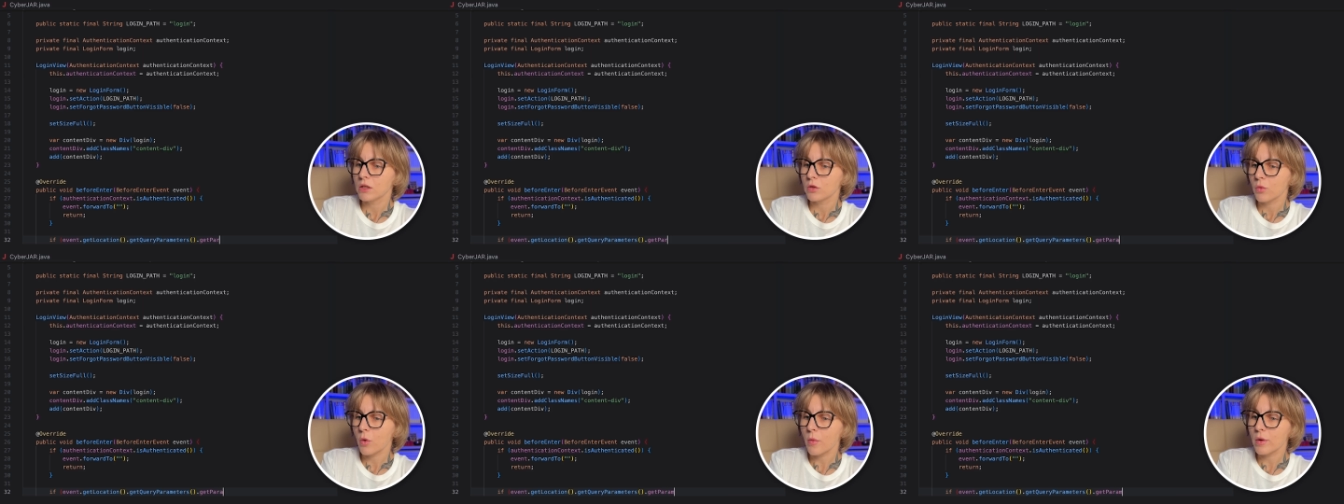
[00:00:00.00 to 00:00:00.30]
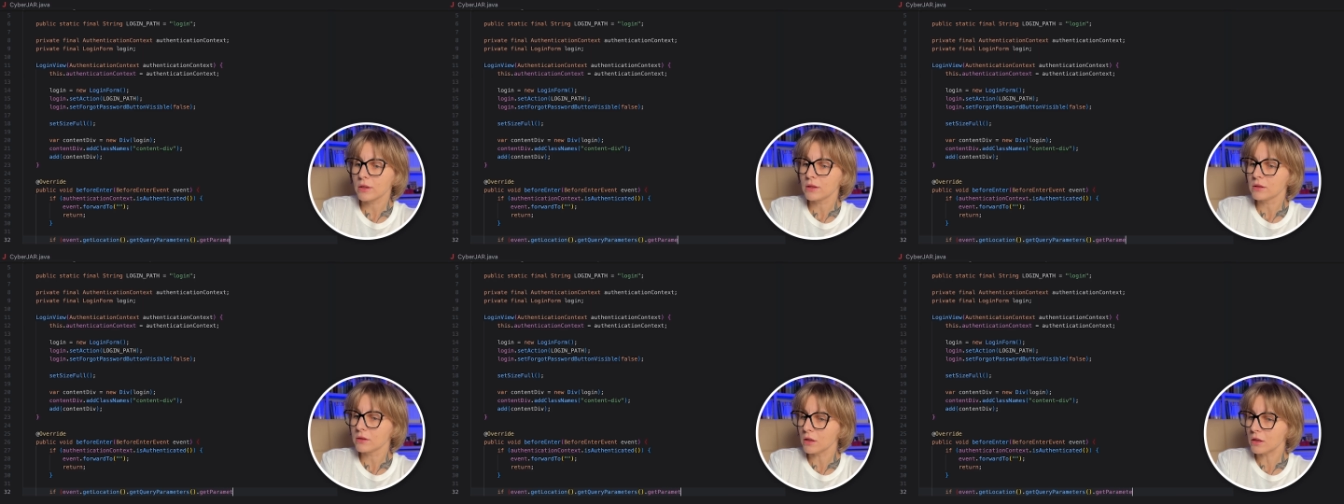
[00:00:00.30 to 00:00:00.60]
we
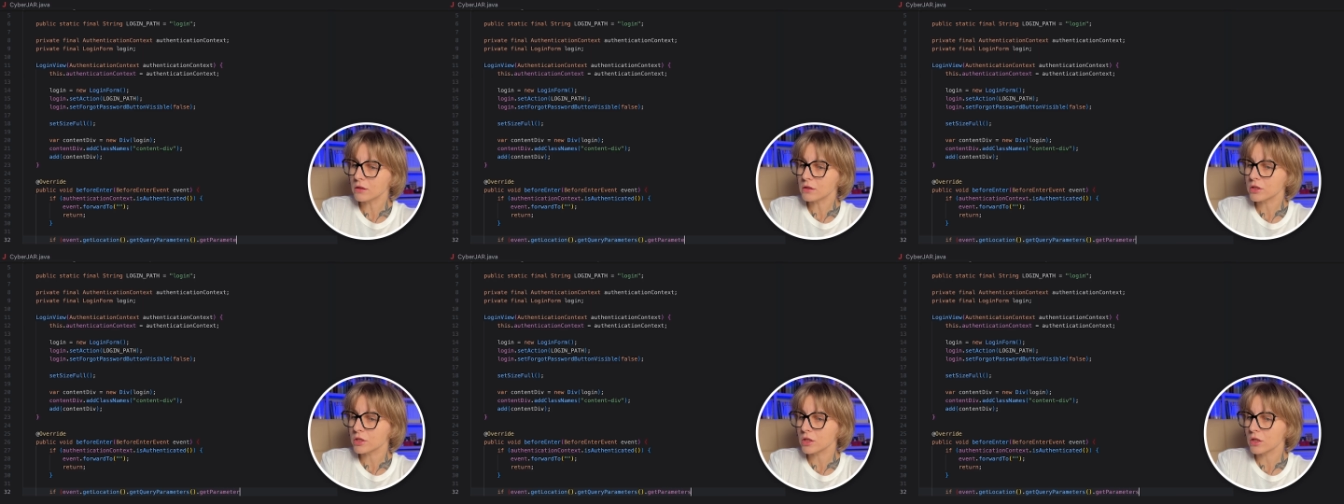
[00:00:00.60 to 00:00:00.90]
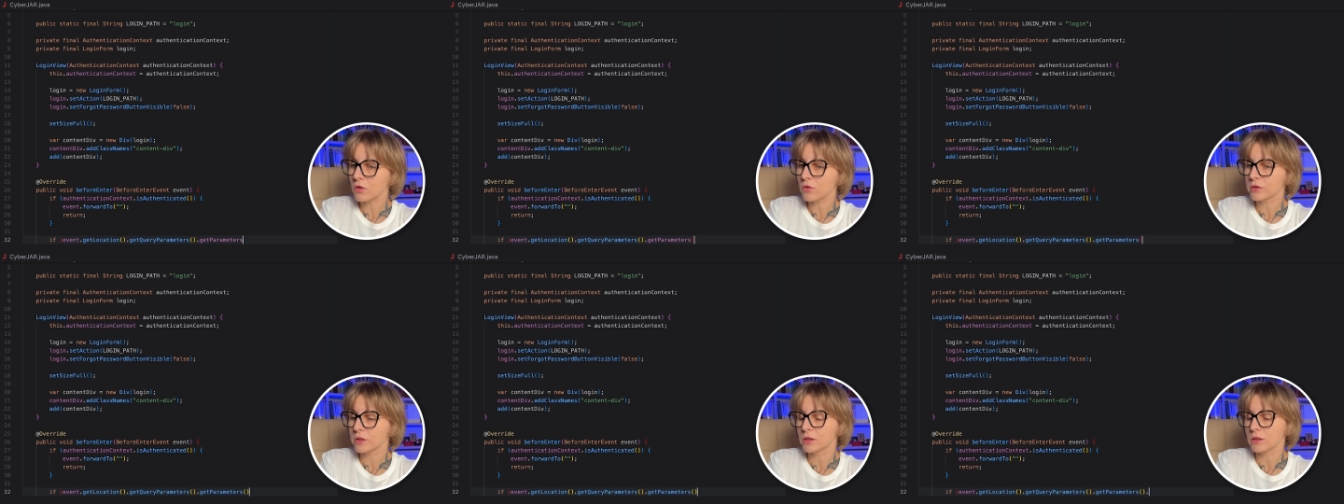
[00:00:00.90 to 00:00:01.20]
will not
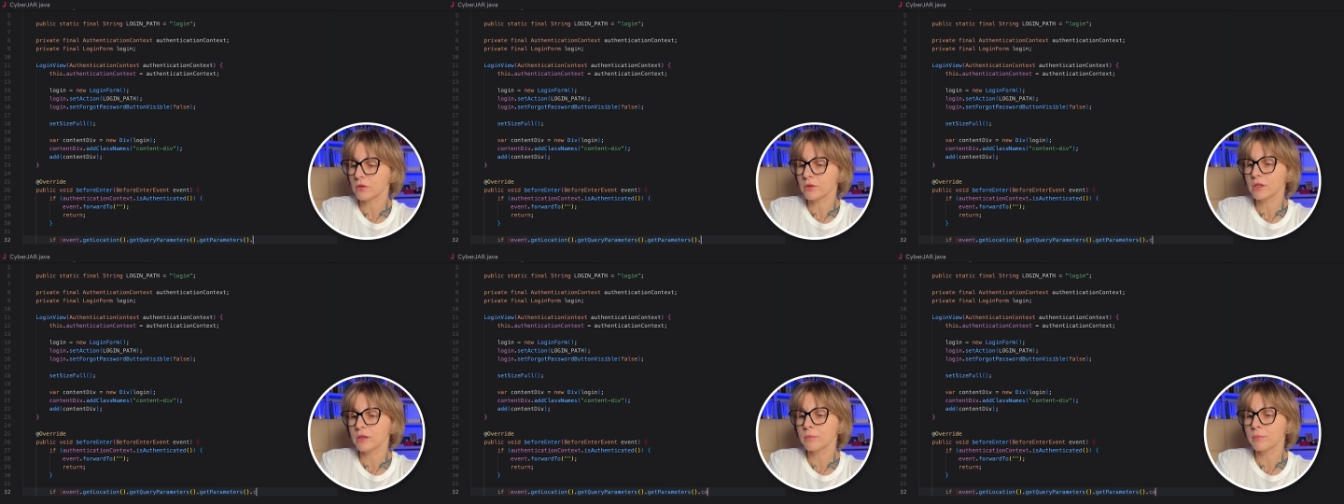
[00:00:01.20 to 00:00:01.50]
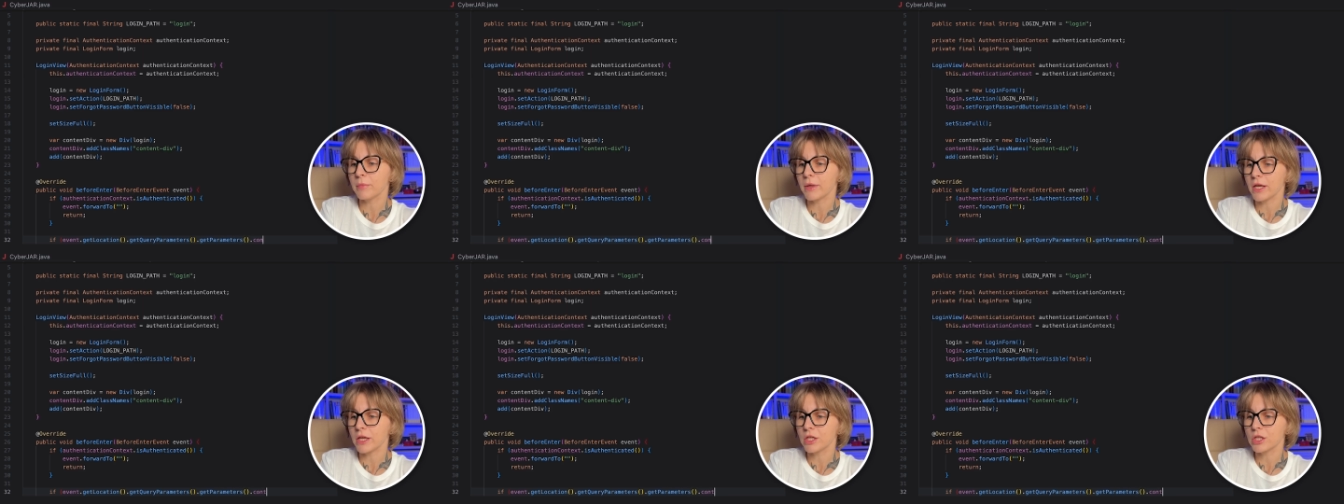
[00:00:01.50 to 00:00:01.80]
show the
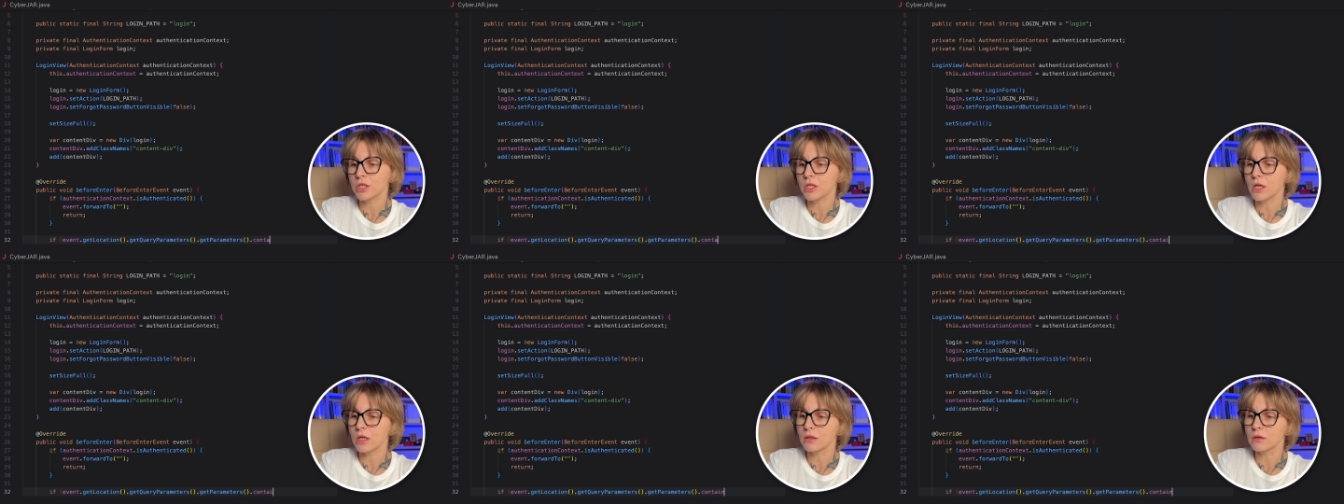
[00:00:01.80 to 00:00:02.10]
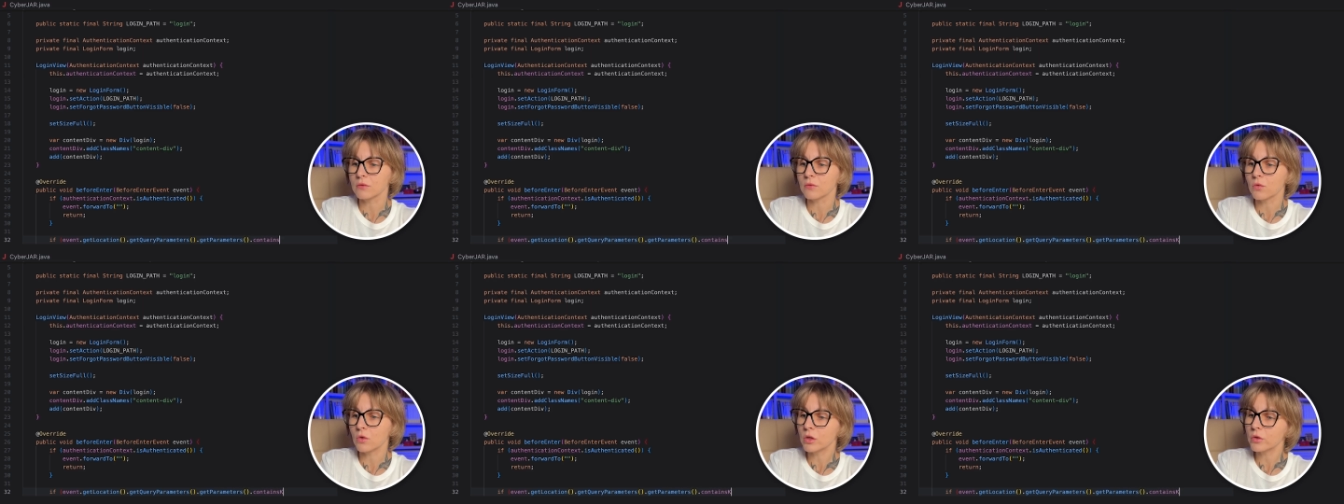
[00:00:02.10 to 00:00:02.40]
login page
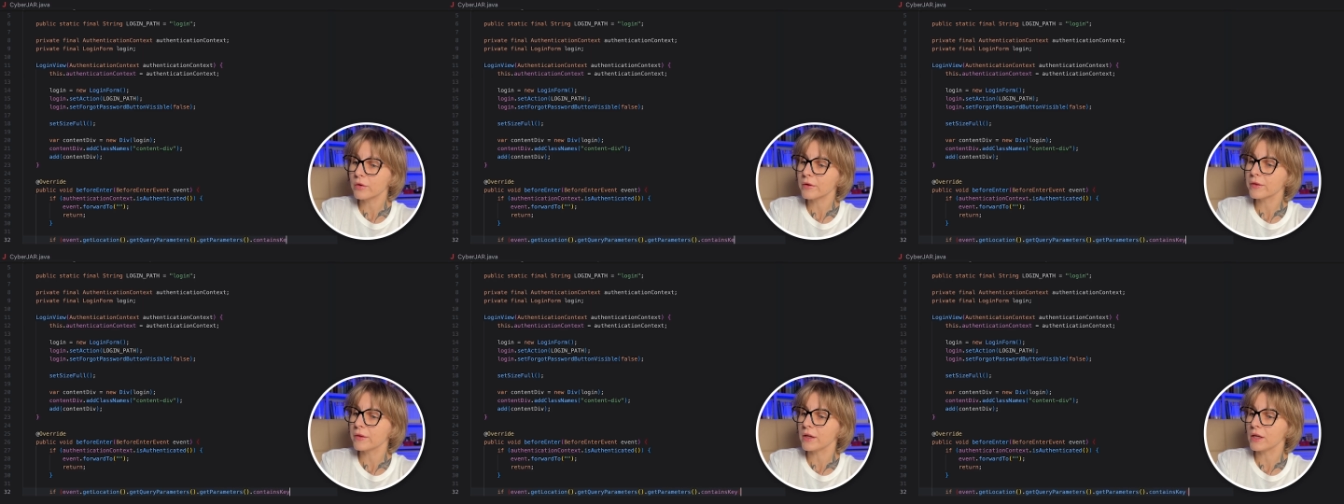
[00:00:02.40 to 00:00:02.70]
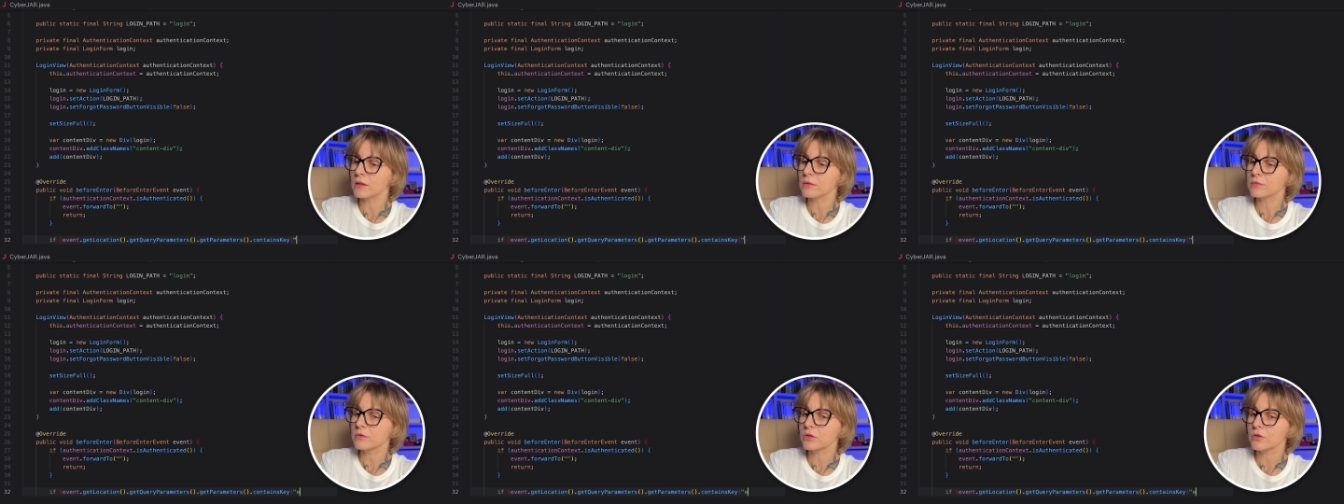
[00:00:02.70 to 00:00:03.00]
and forward
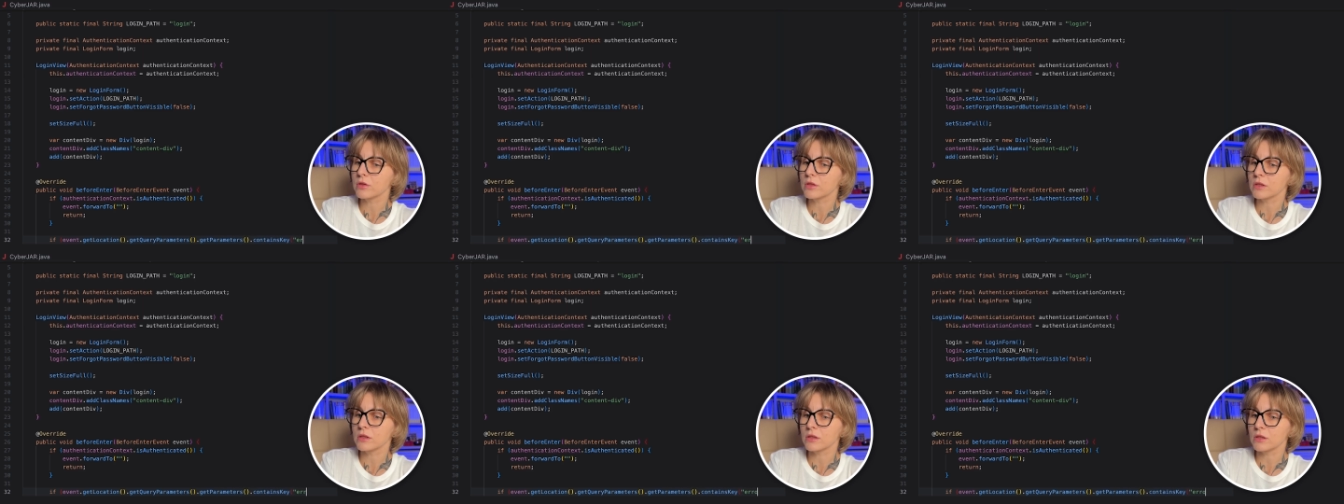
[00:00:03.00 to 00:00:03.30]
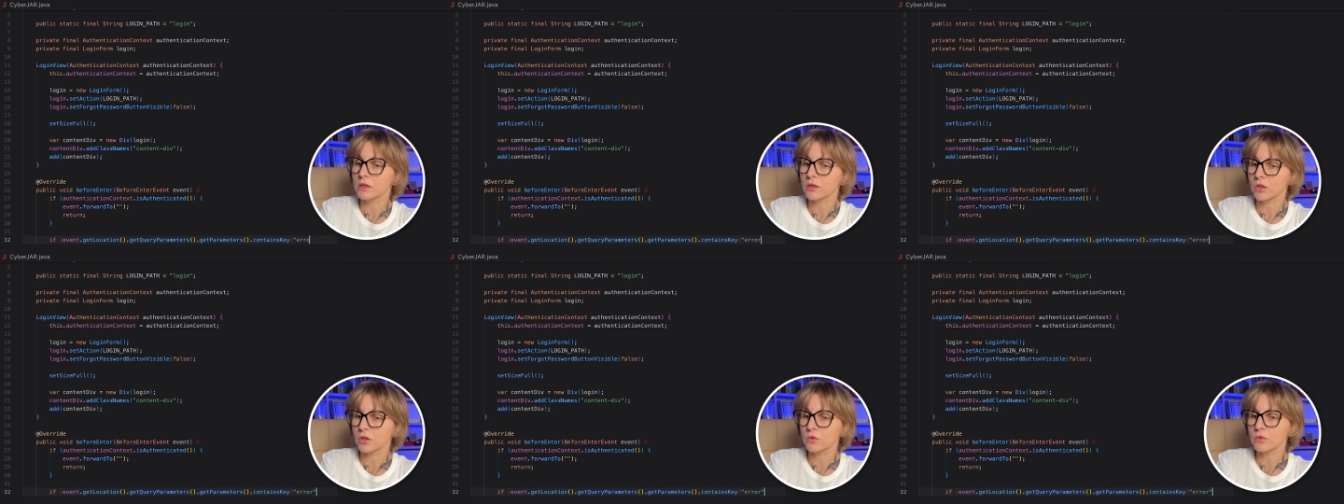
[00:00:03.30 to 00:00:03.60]
down to the
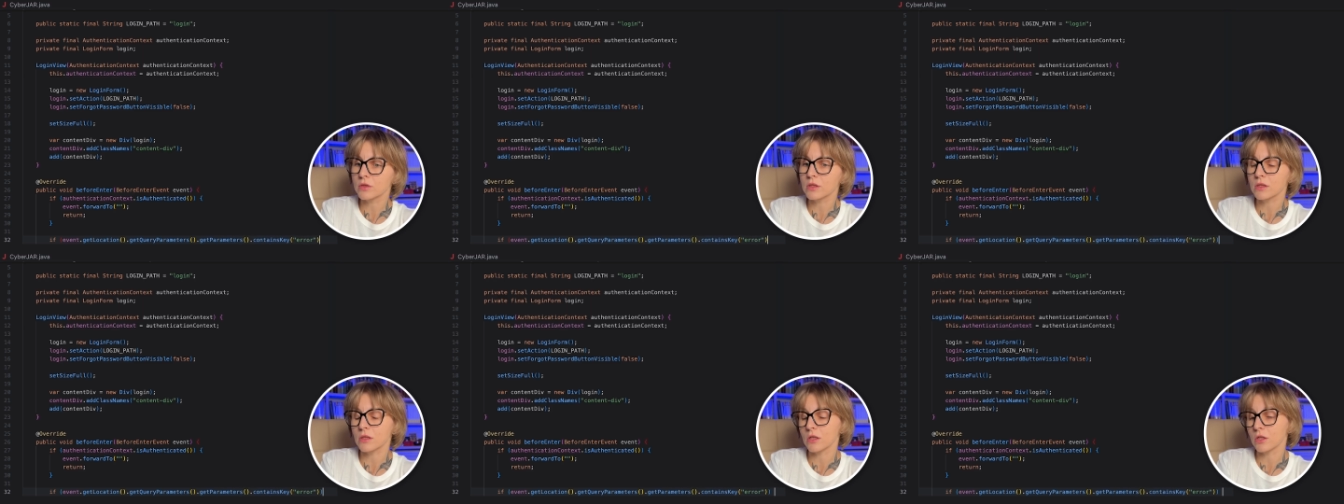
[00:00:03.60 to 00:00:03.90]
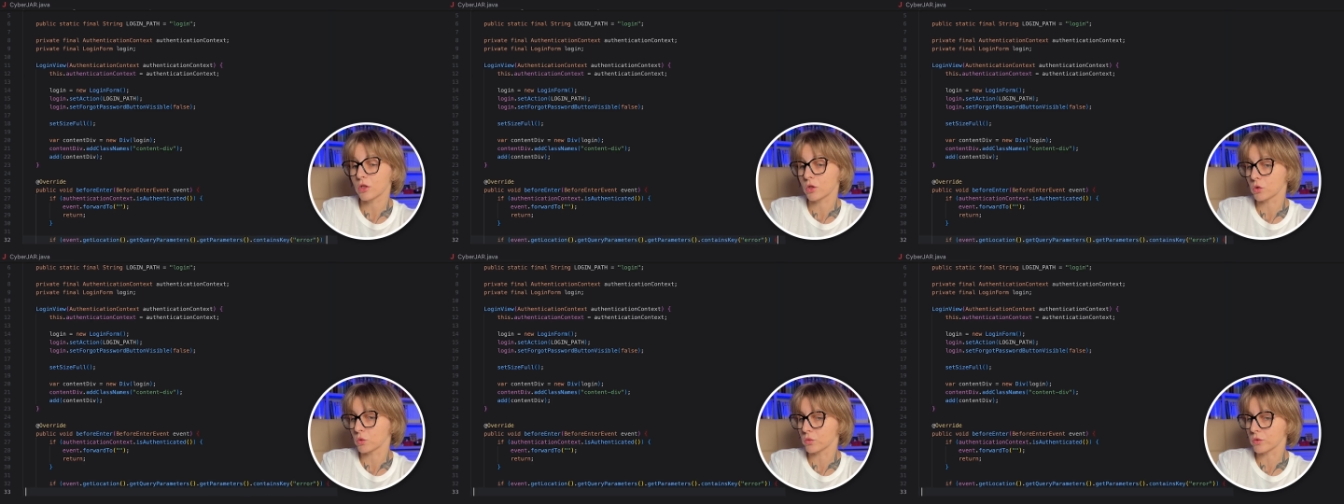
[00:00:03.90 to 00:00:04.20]
root
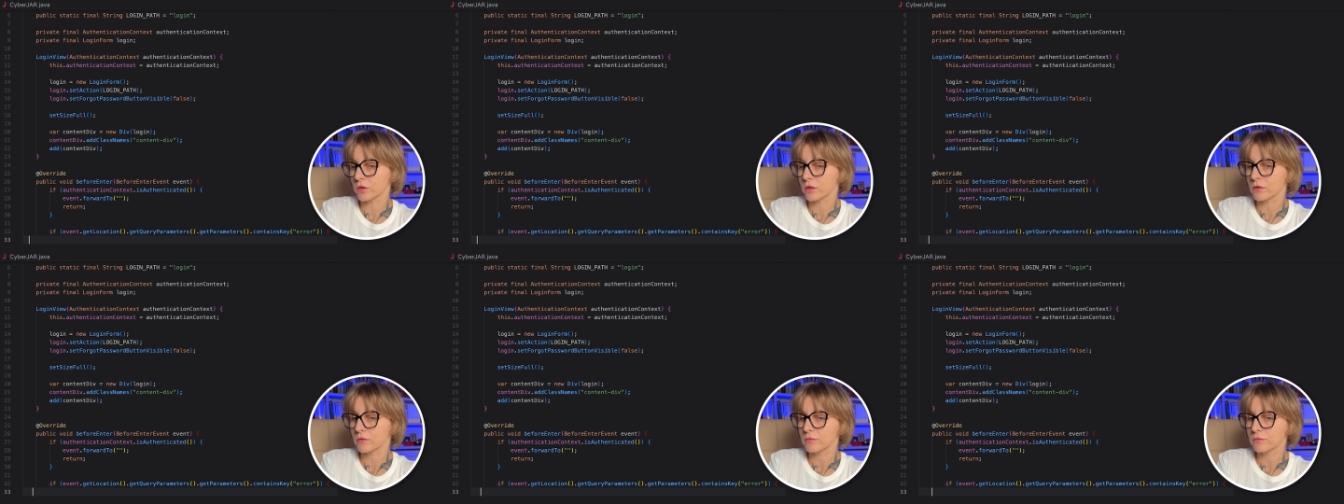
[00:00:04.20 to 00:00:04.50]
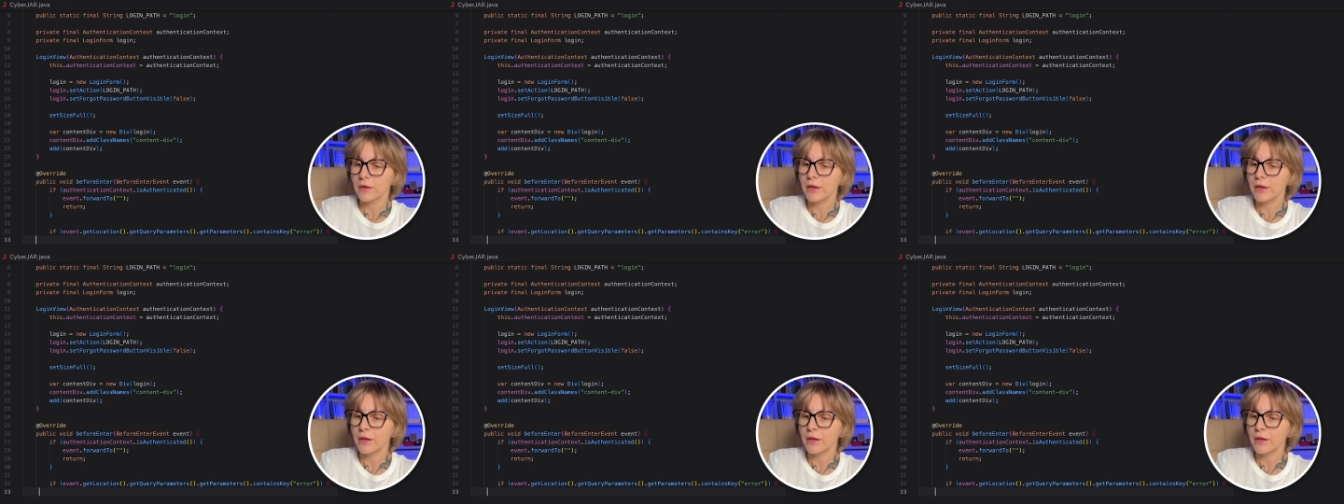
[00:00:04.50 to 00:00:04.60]
route.